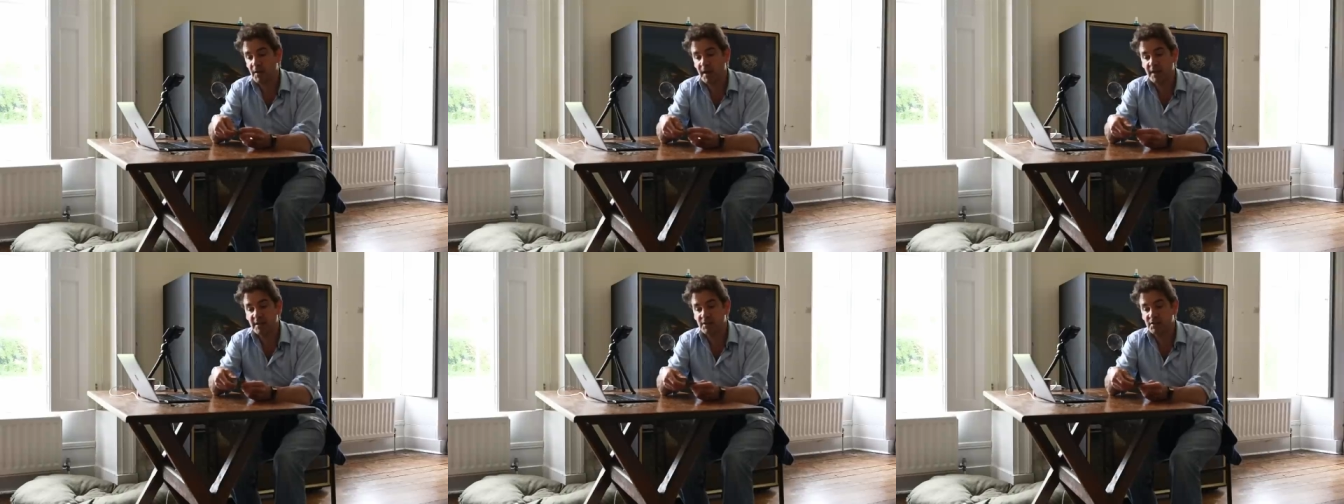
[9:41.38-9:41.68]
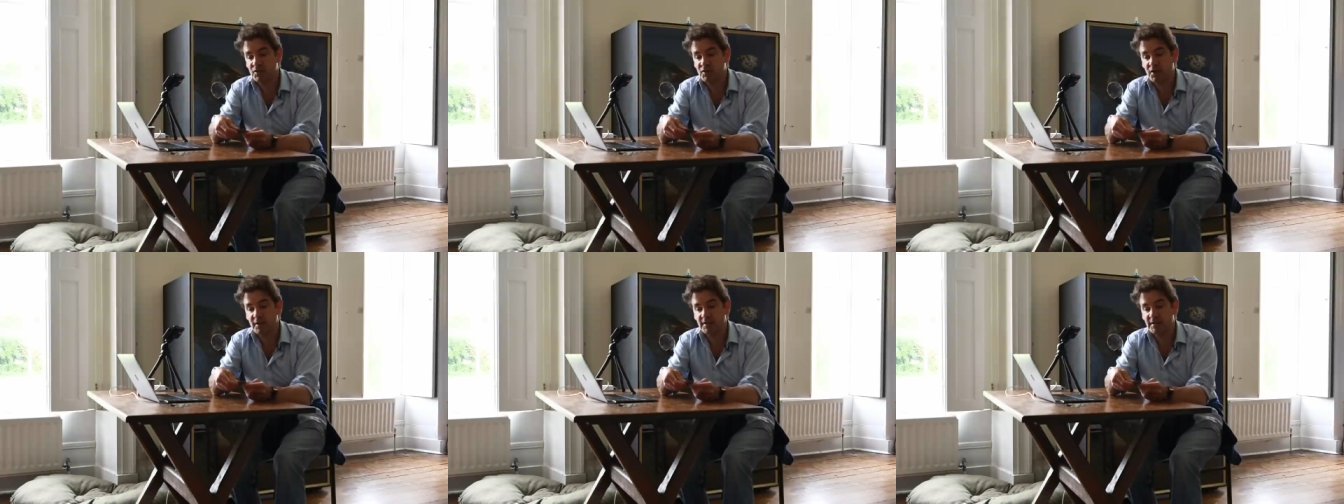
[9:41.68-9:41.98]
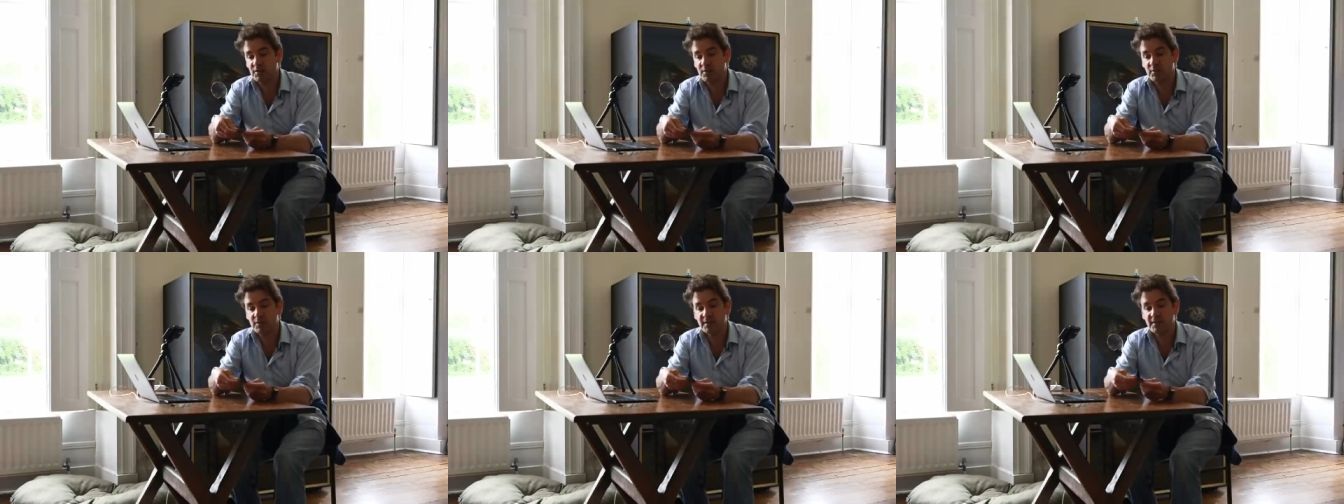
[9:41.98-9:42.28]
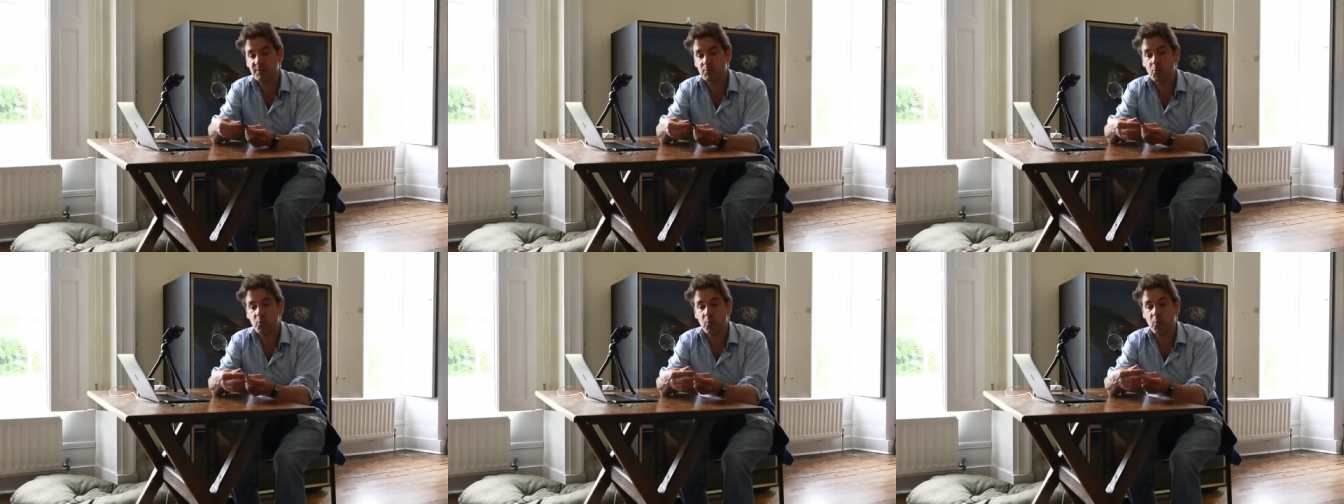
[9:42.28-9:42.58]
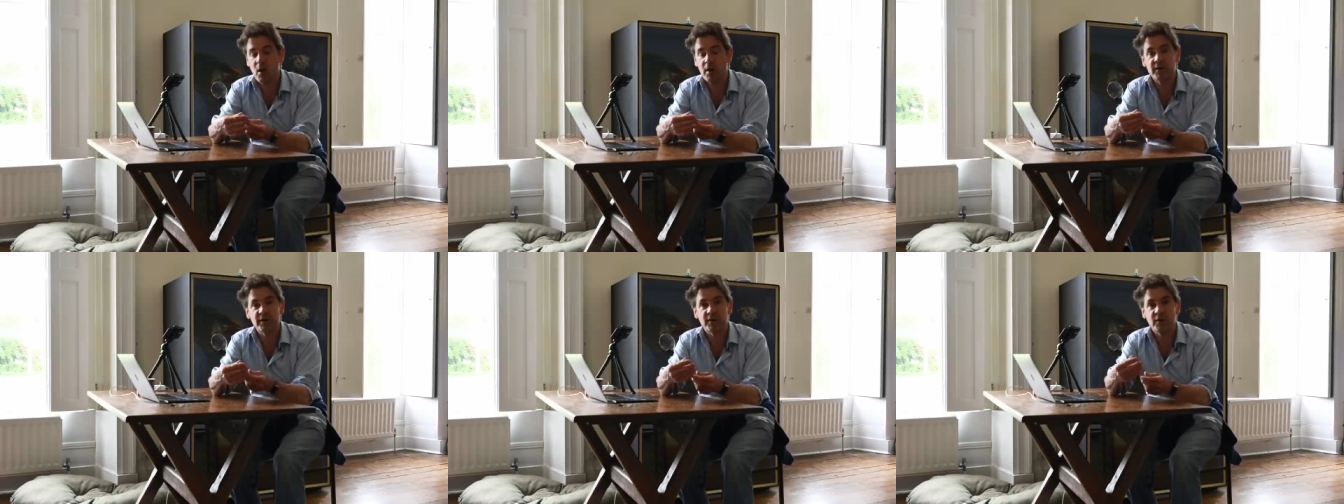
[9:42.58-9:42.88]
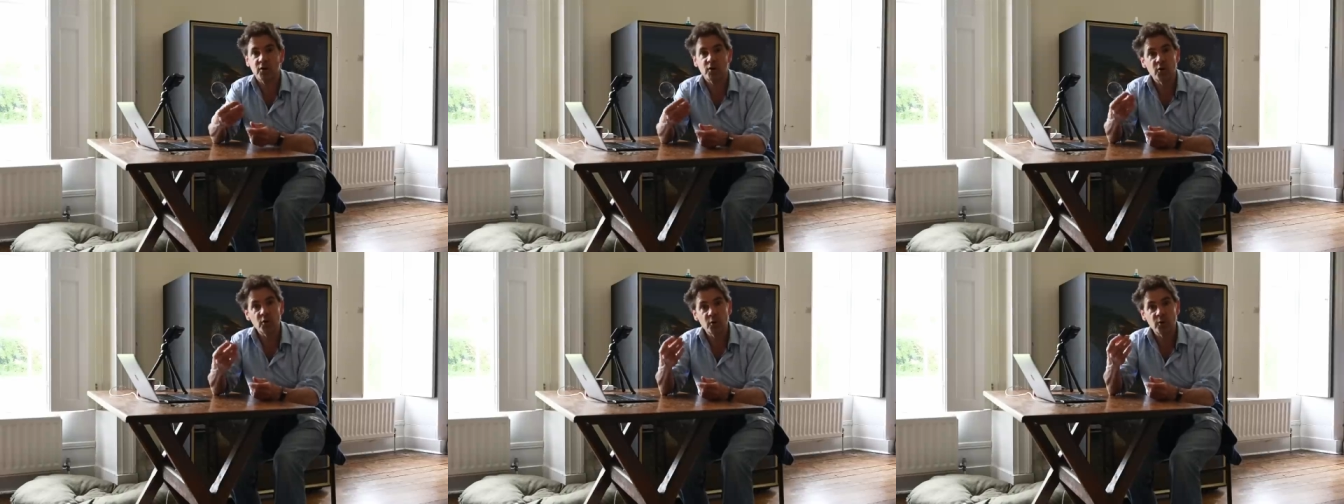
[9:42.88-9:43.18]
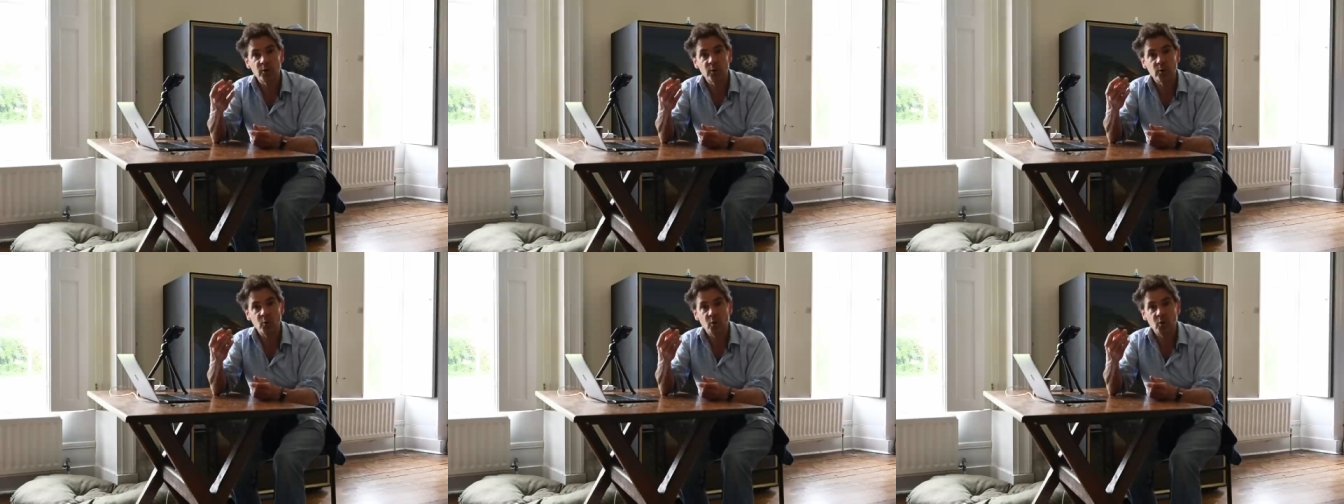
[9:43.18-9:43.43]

it's just, you just wonder who it